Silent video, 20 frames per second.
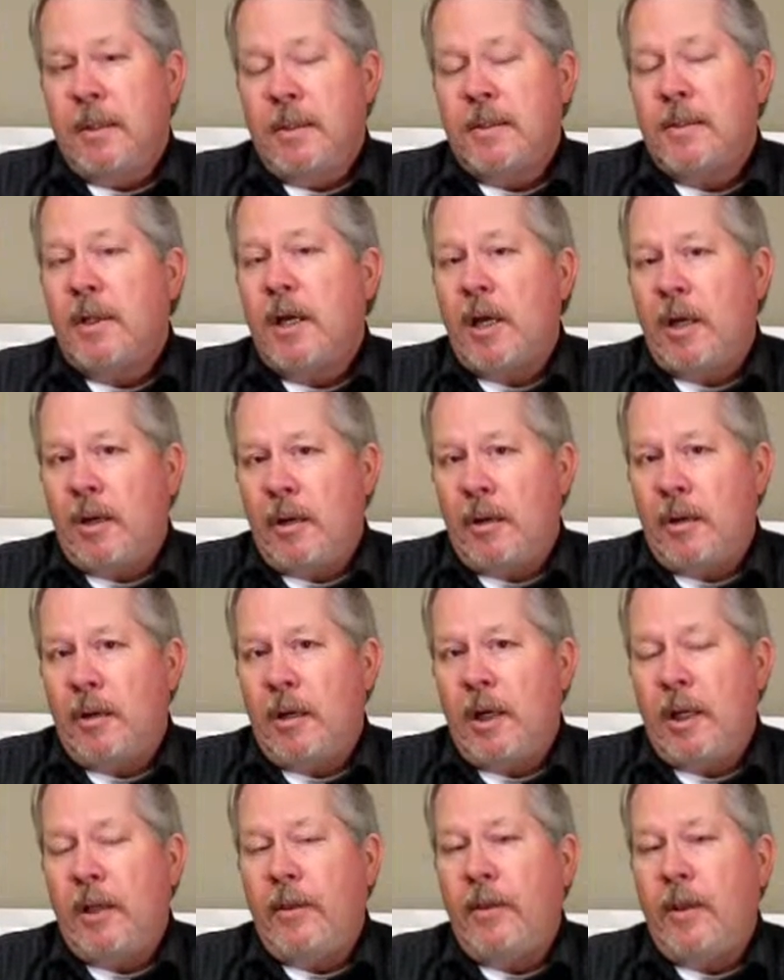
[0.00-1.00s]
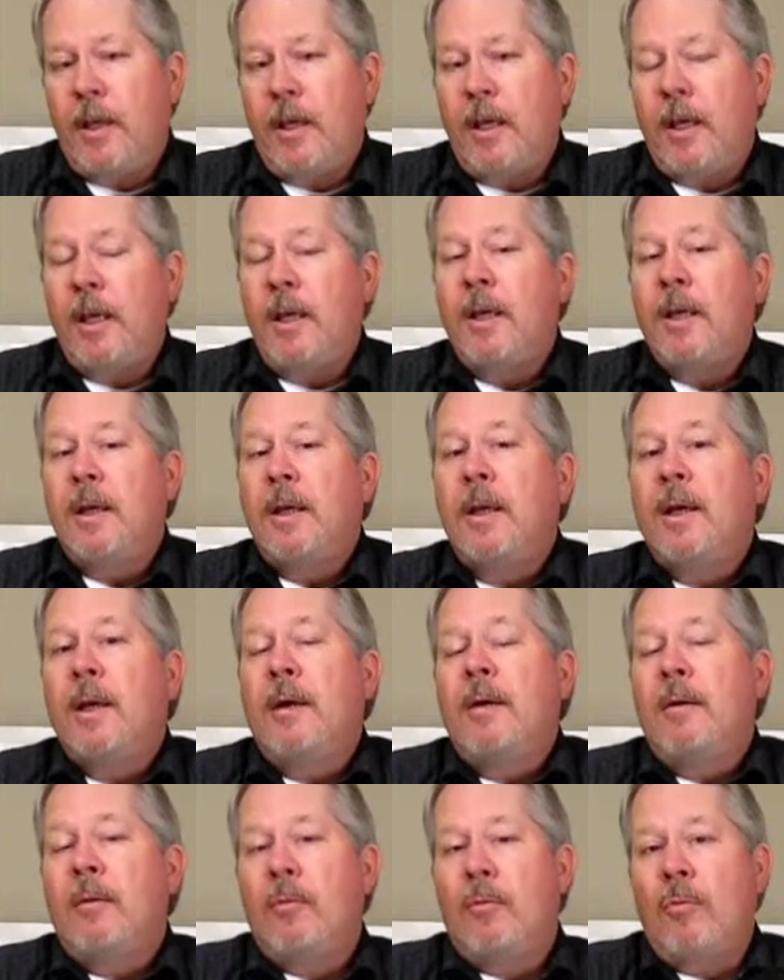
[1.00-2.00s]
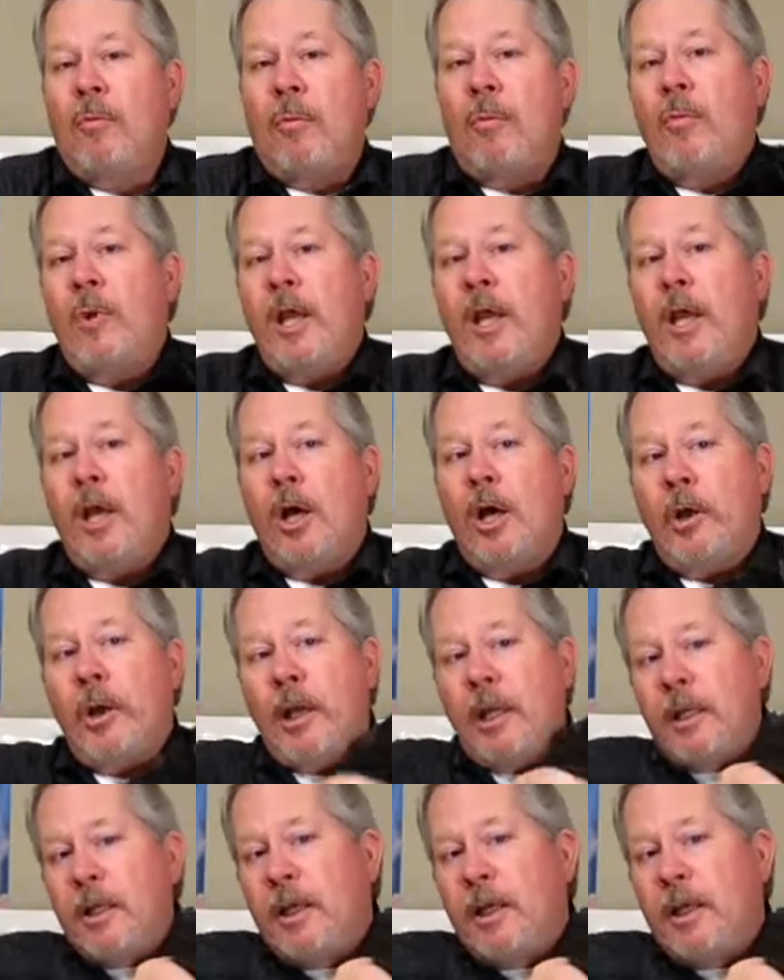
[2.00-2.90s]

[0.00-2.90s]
It's not going to hurt anything. Reload it